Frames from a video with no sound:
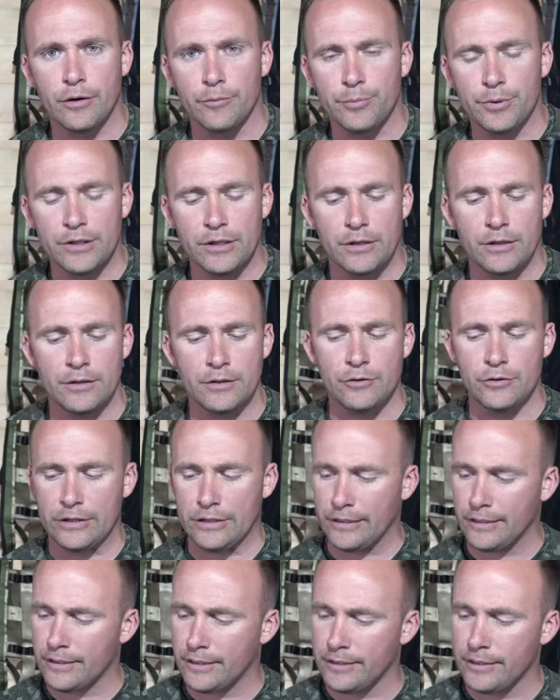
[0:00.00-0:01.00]
company. You
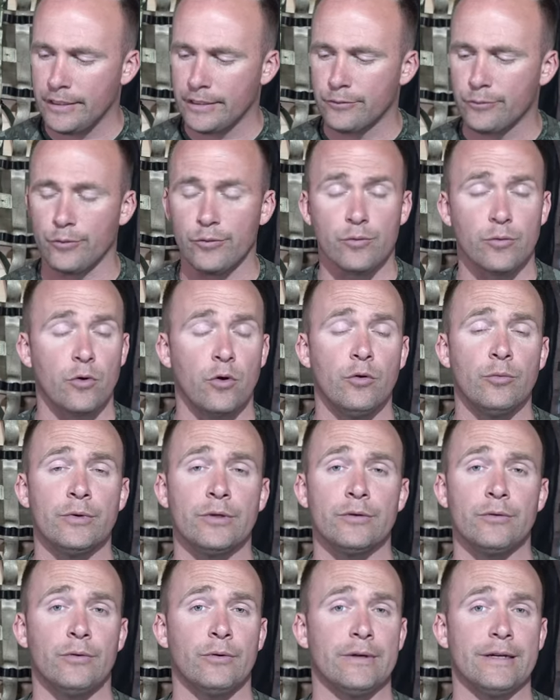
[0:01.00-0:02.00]
can connect with
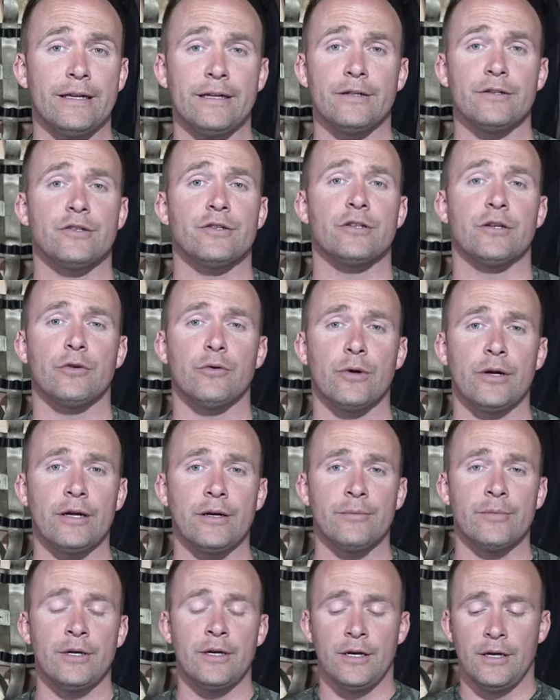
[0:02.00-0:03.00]
Roman on
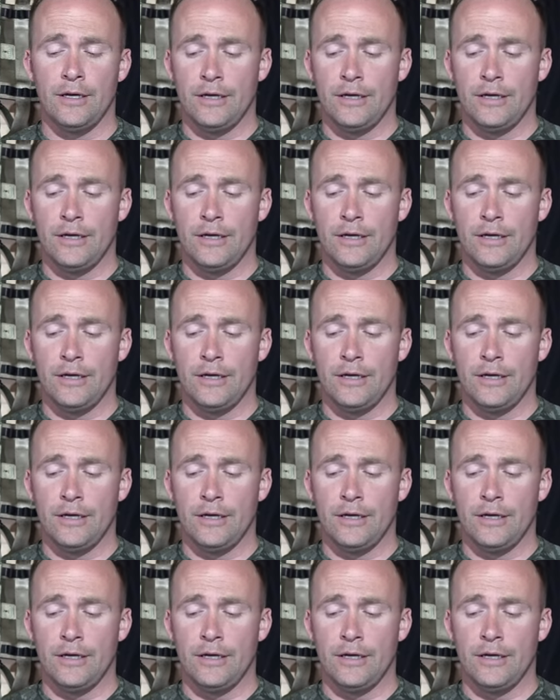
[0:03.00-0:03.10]
Instagram,